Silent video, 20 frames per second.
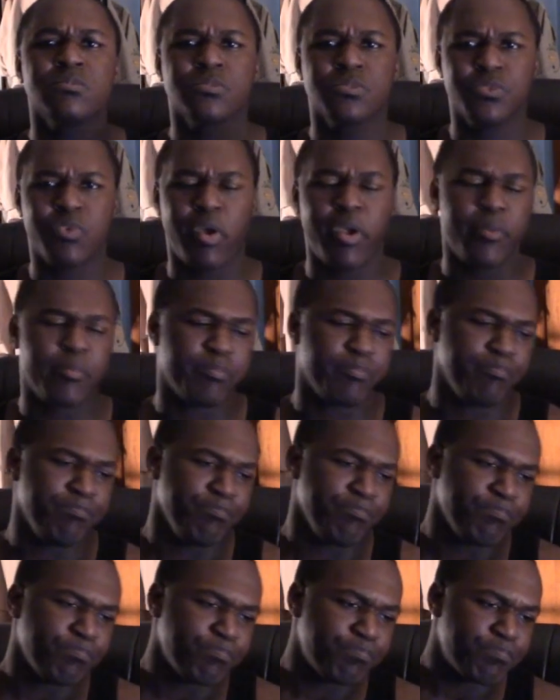Right,
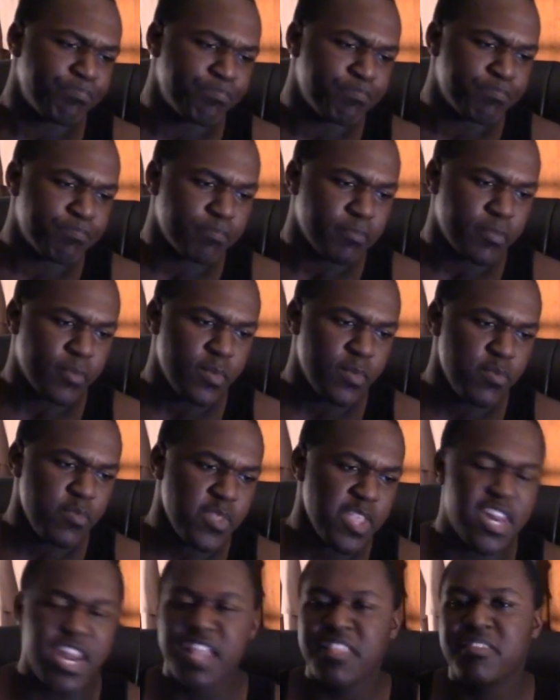
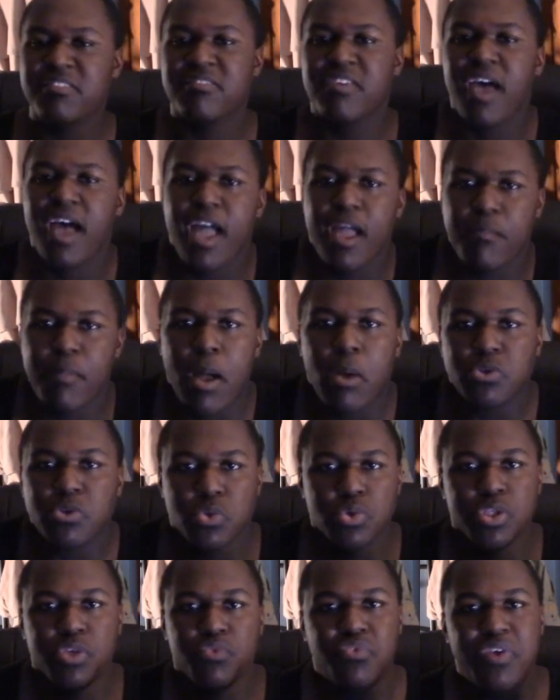and at the time I was
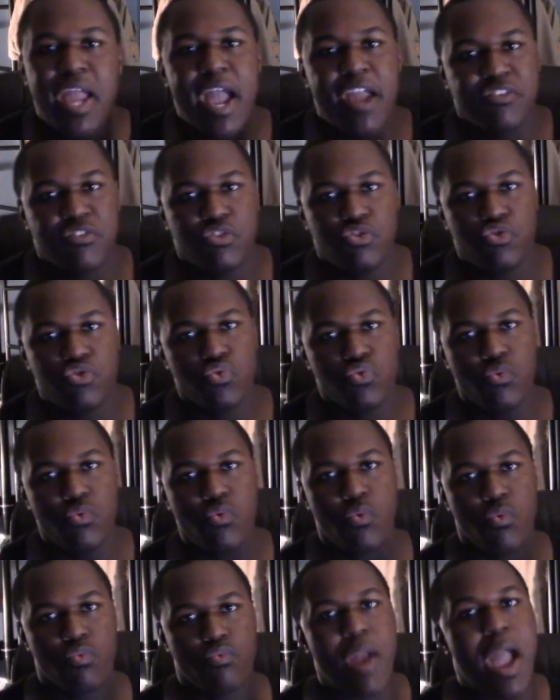only reacting
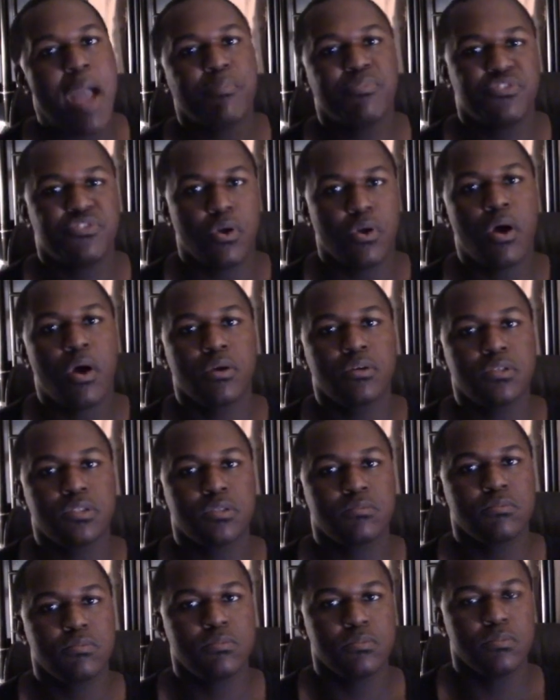to rap songs,
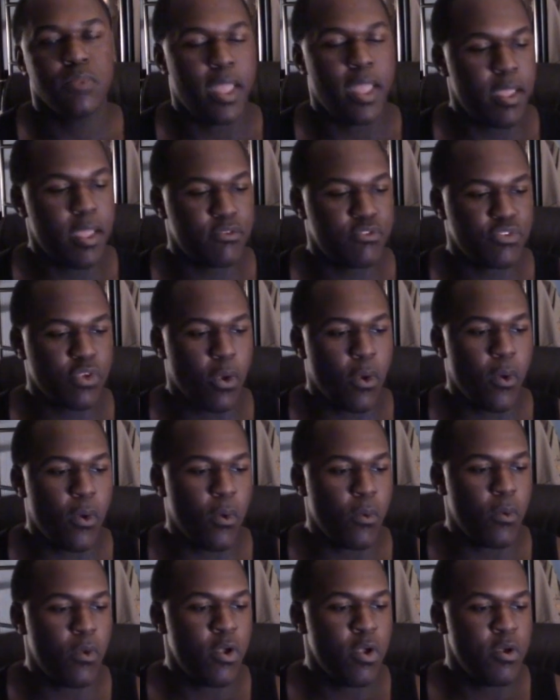
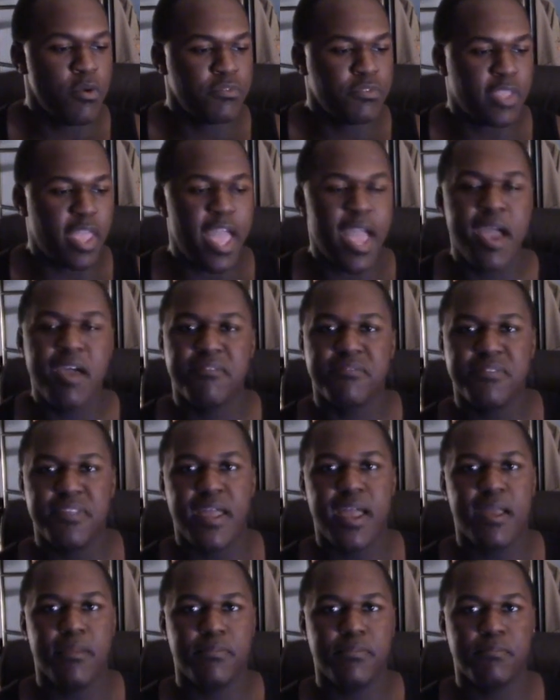so to have
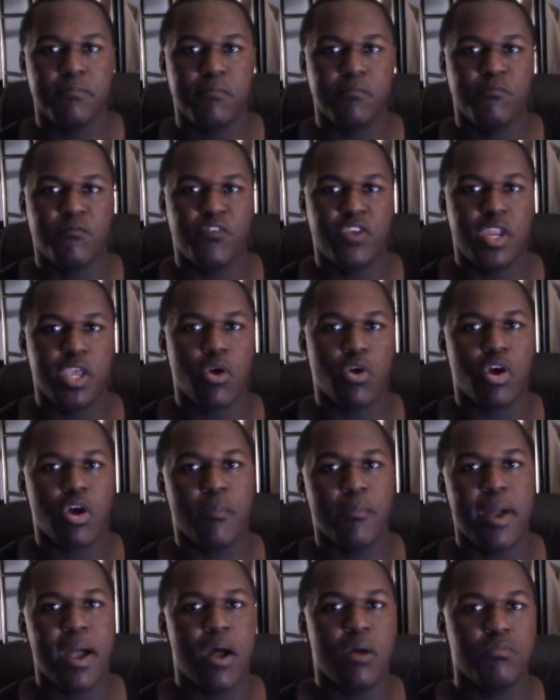that video
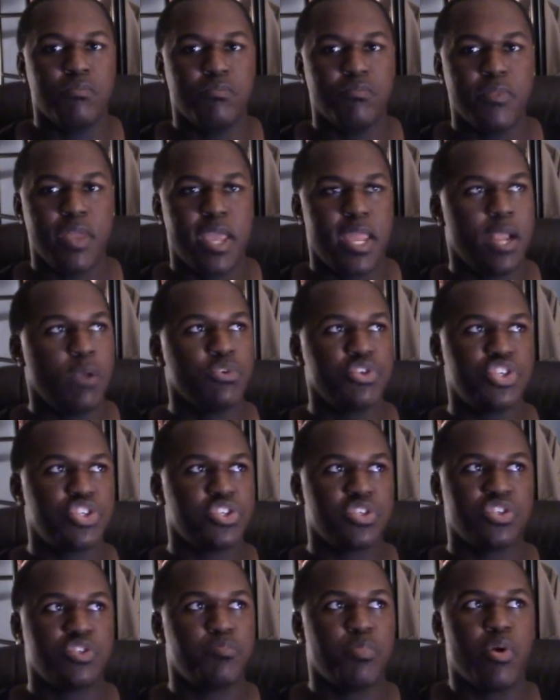come out, and it was
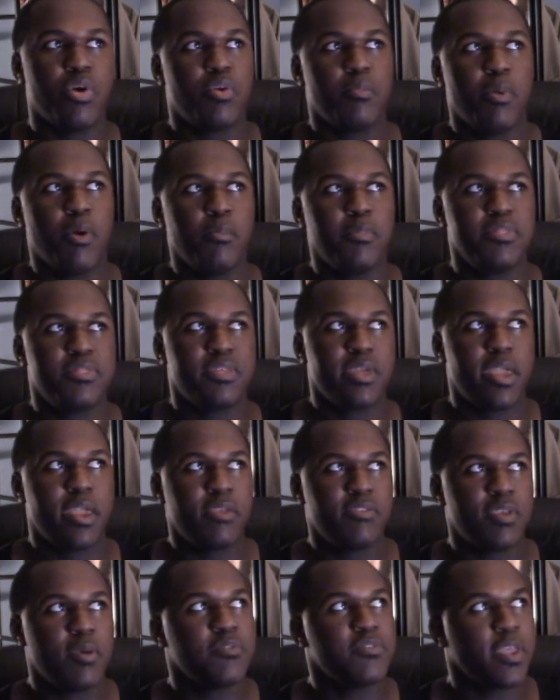just a spur of the moment thing
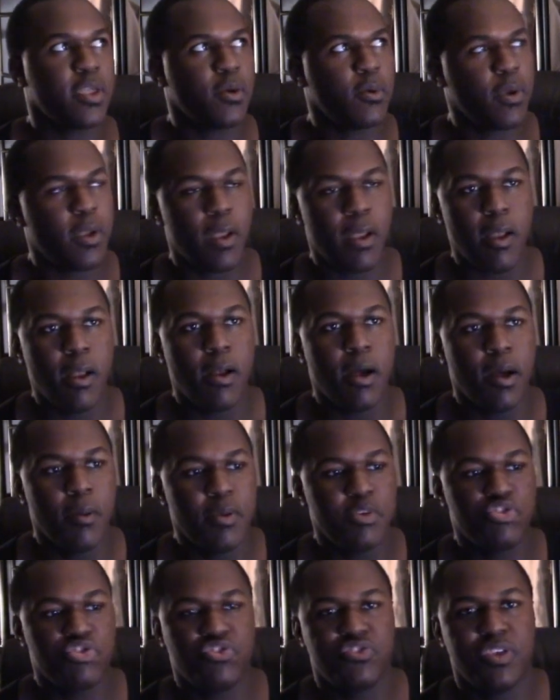because I was like
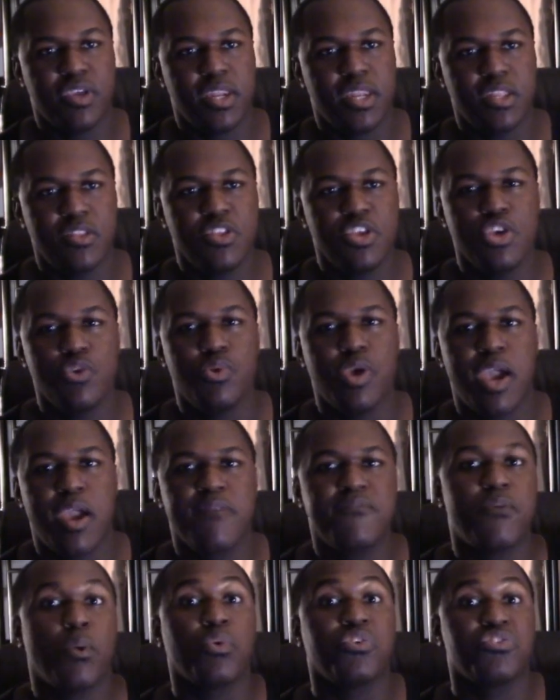interested in the UK,
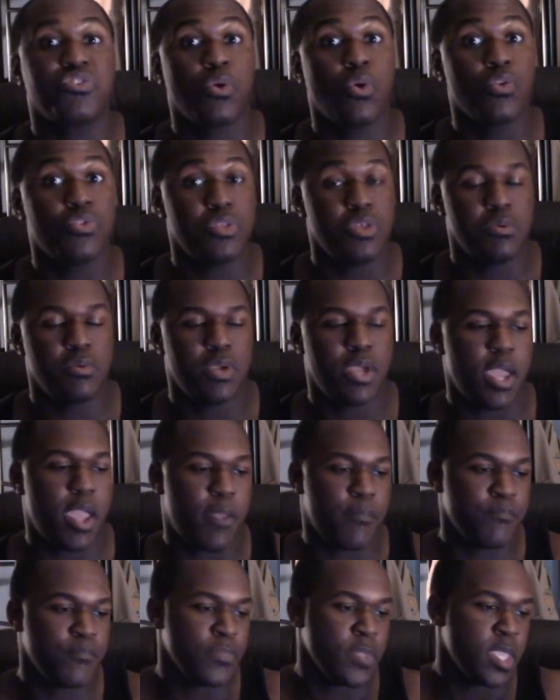focusing on the
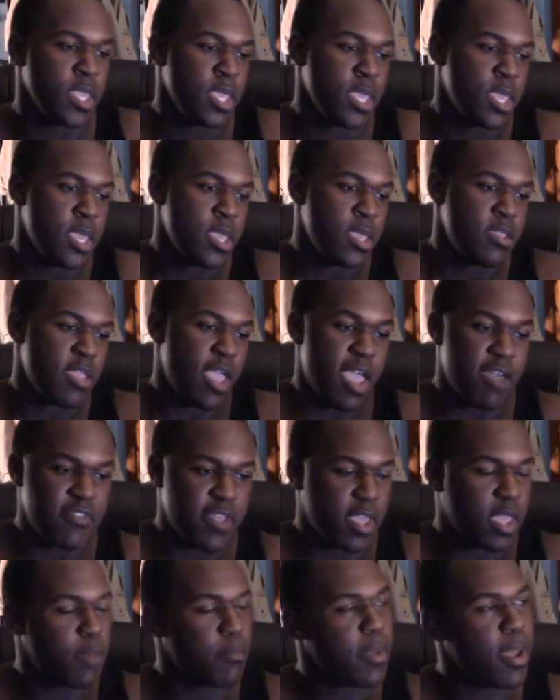UK, to have
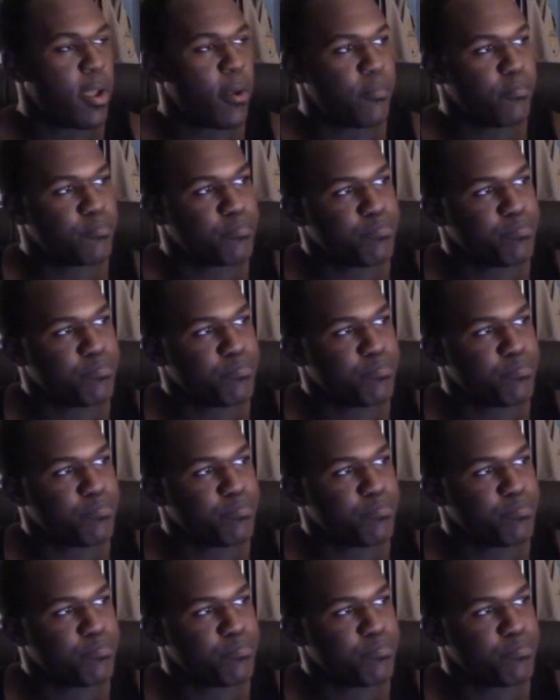that come out,